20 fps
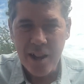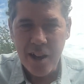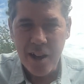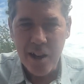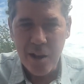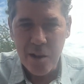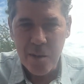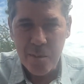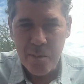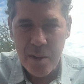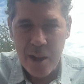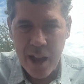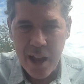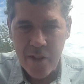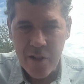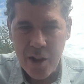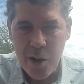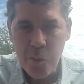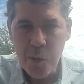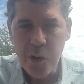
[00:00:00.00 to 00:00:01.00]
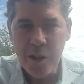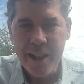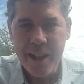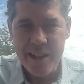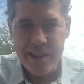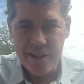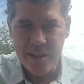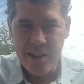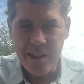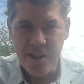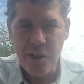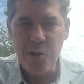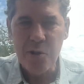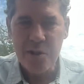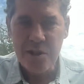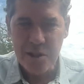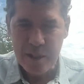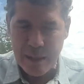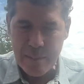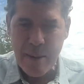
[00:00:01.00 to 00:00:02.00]
And then we'll get to
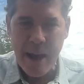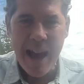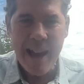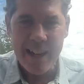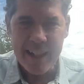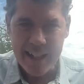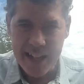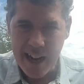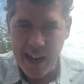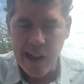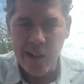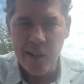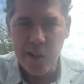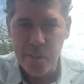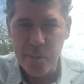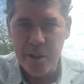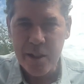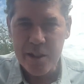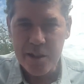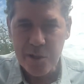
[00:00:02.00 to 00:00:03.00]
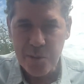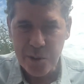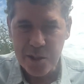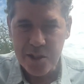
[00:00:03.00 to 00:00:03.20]
those thematic elements,